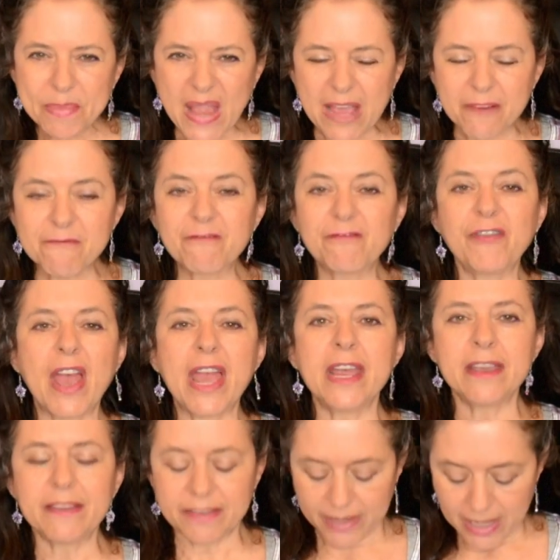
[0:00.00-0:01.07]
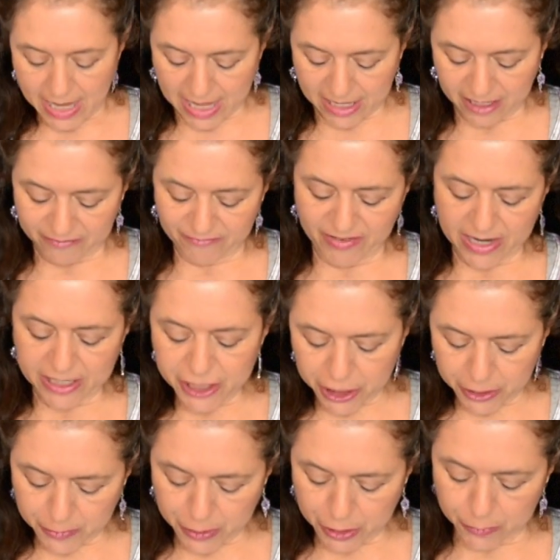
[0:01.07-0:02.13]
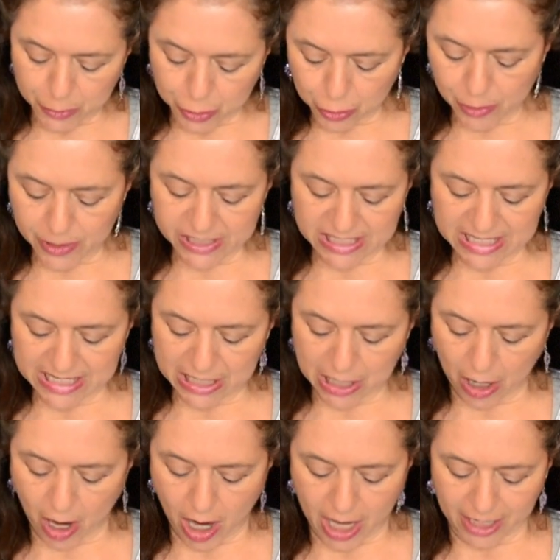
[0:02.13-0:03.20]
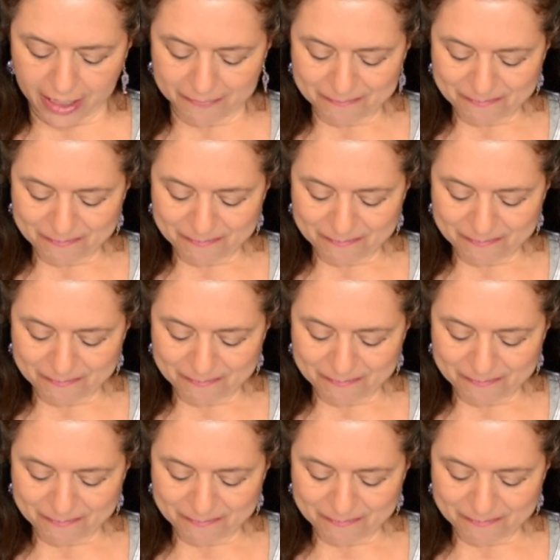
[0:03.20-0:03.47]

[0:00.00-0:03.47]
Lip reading: and faith and adventure. She was trusting God.